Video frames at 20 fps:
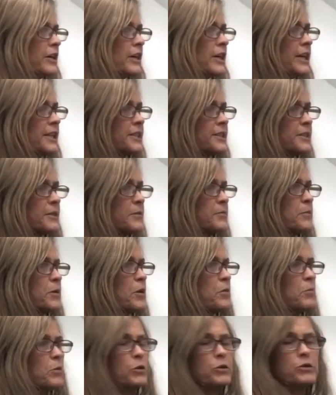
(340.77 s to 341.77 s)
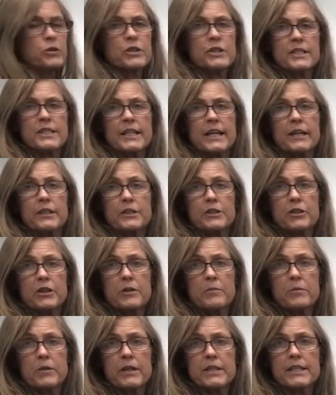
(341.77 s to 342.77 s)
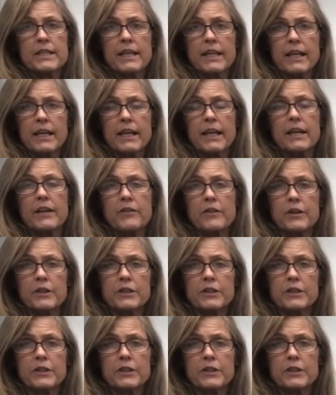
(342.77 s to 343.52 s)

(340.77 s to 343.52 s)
custom emulsion style screen printing in their